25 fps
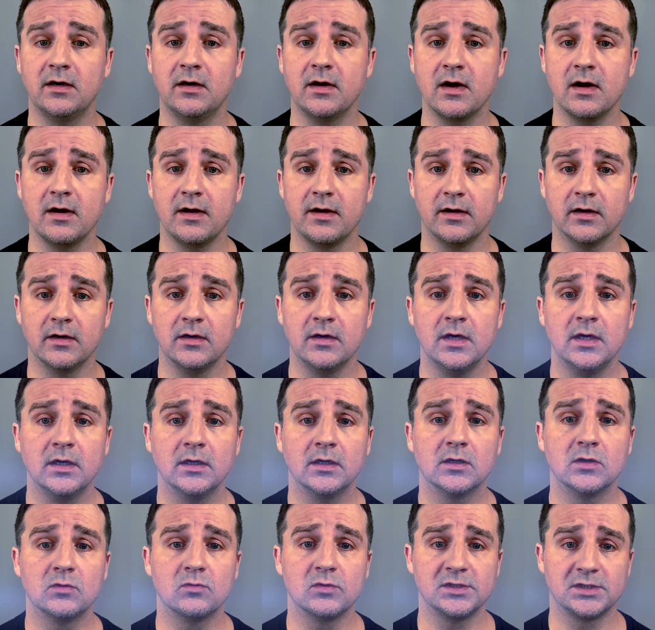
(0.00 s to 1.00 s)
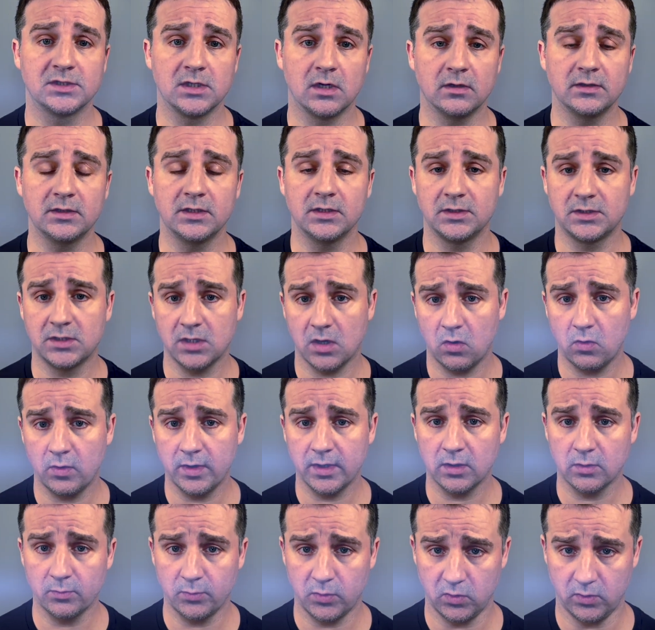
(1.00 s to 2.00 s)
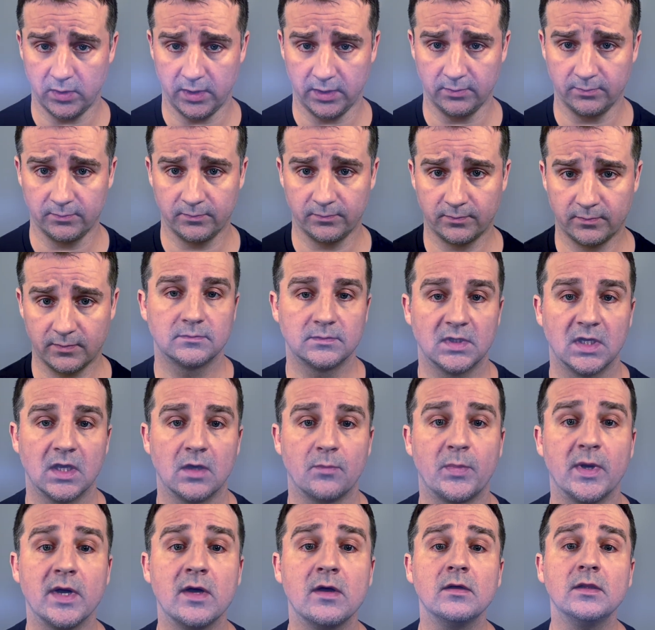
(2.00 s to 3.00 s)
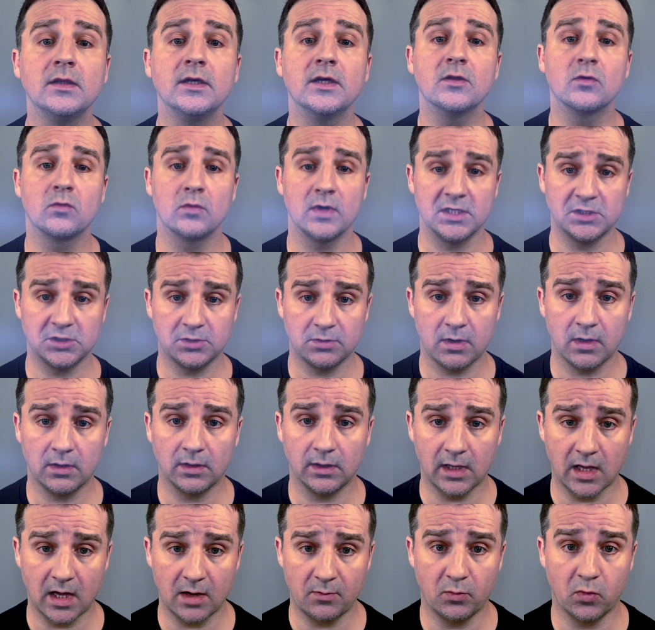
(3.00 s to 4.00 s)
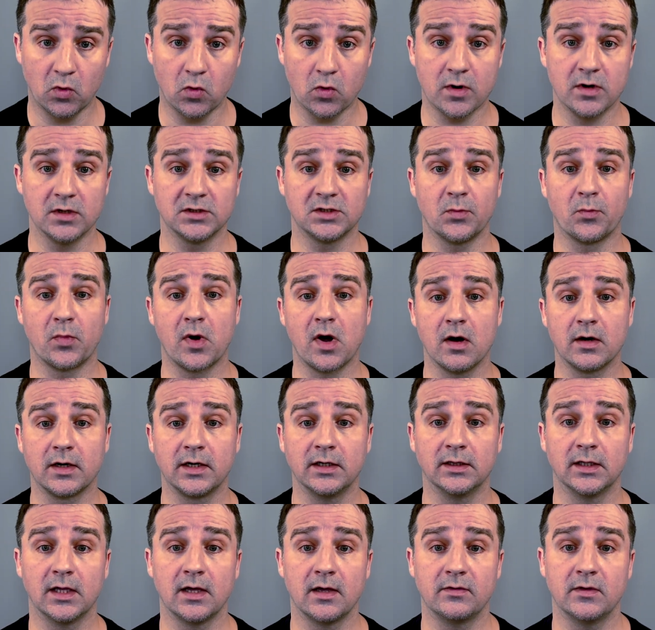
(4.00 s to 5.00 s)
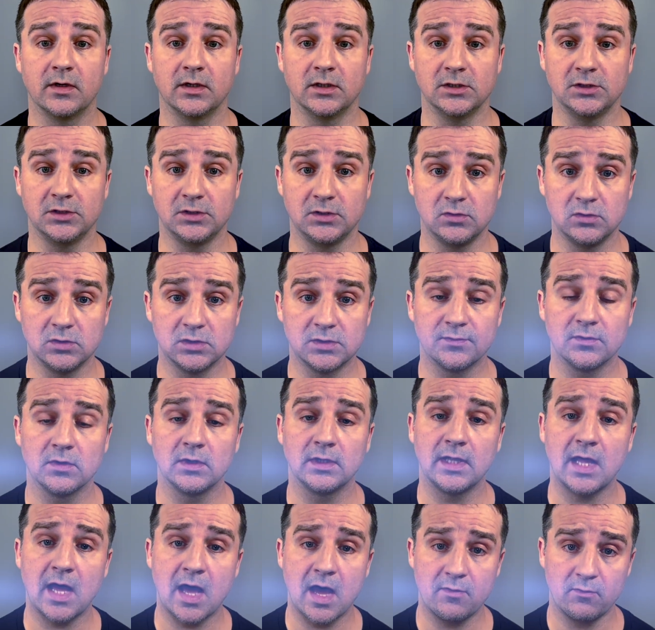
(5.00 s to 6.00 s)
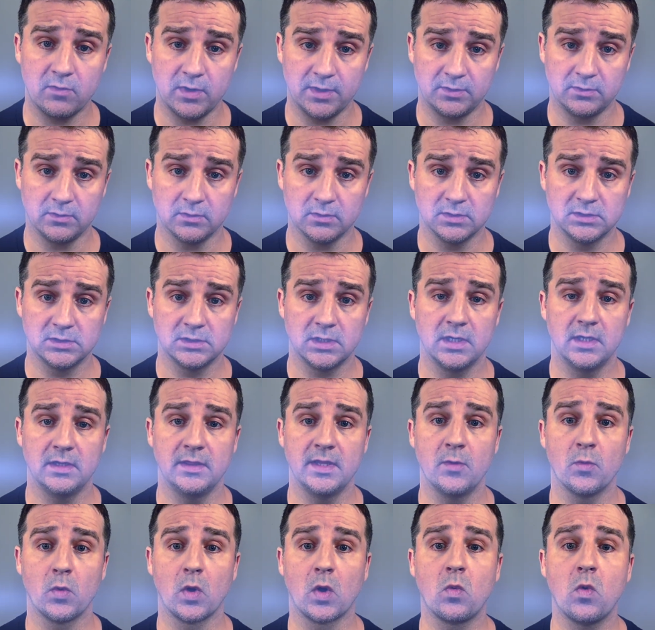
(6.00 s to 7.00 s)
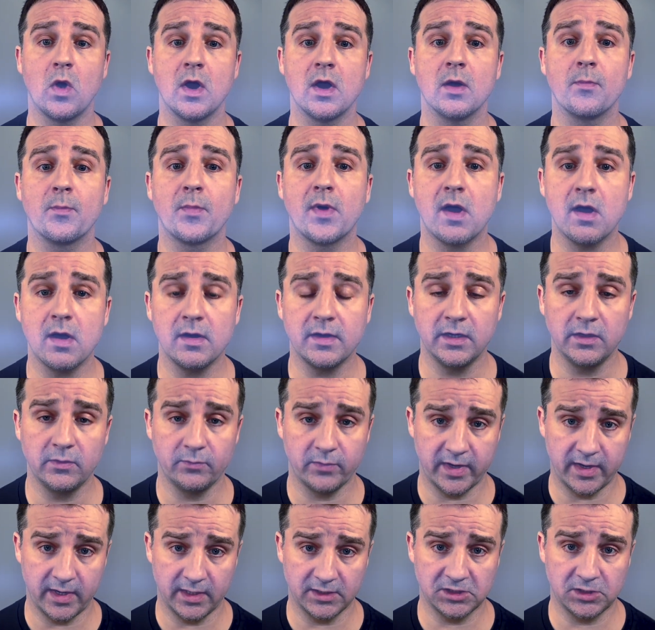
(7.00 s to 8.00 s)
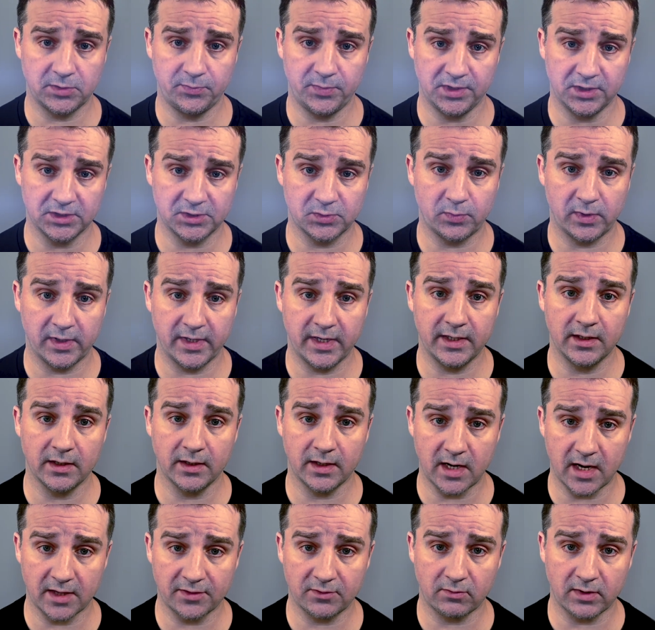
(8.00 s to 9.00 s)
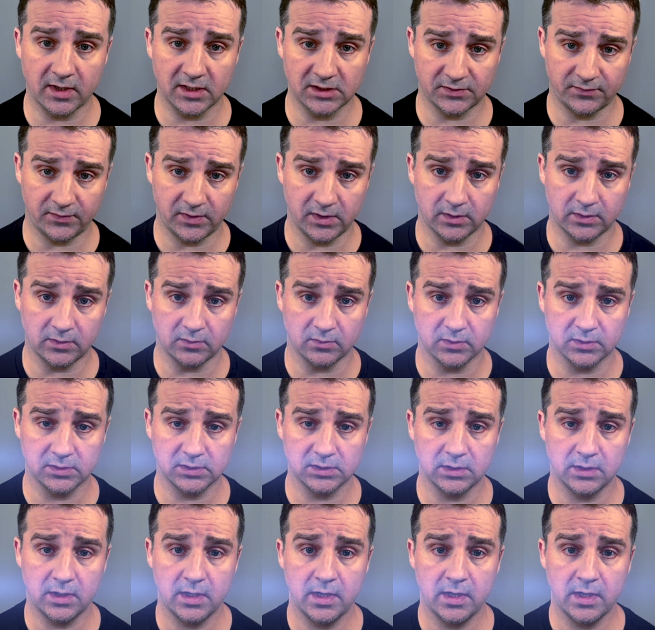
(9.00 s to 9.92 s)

area could result in towing or booting. Apparently, the restaurant lot borders a parking lot that is used for lot rentals, and they require a parking badge to be displayed in authorized vehicles.